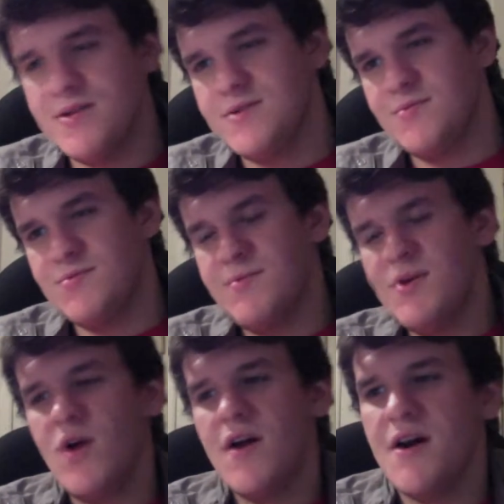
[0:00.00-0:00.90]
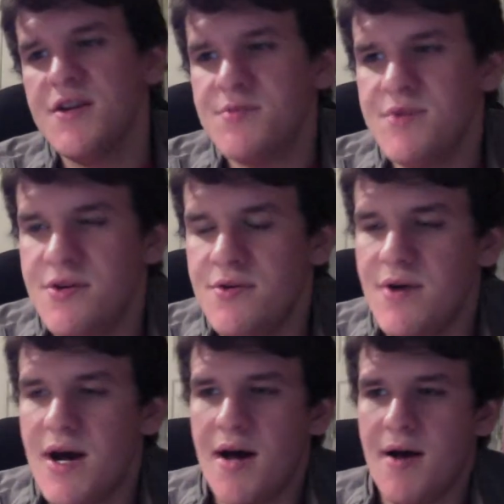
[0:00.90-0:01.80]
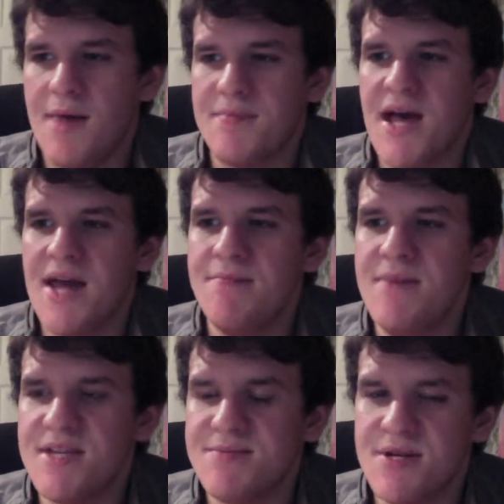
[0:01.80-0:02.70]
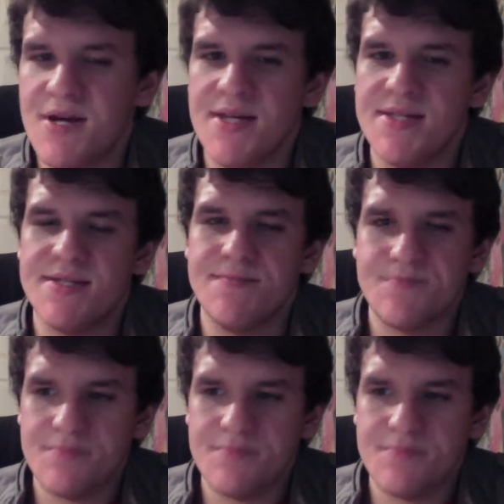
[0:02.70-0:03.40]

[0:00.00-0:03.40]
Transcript: To, to be quite honest with you, I'm kind of mixed because